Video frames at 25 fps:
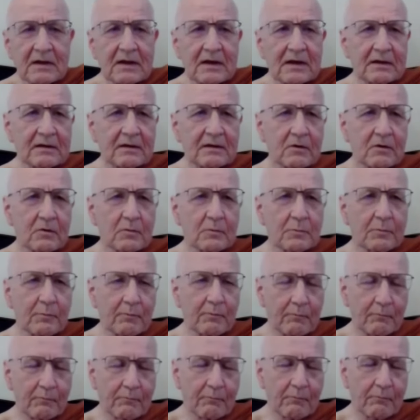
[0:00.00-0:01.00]
and
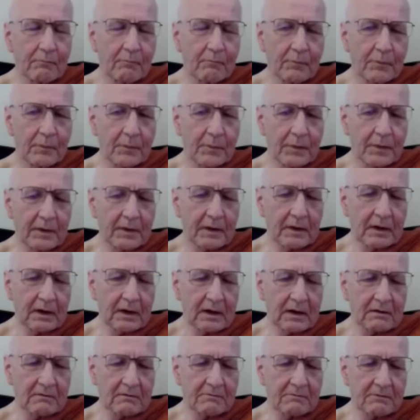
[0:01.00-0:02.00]
the
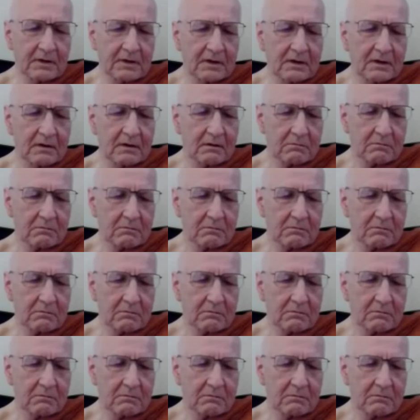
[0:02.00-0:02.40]
kind of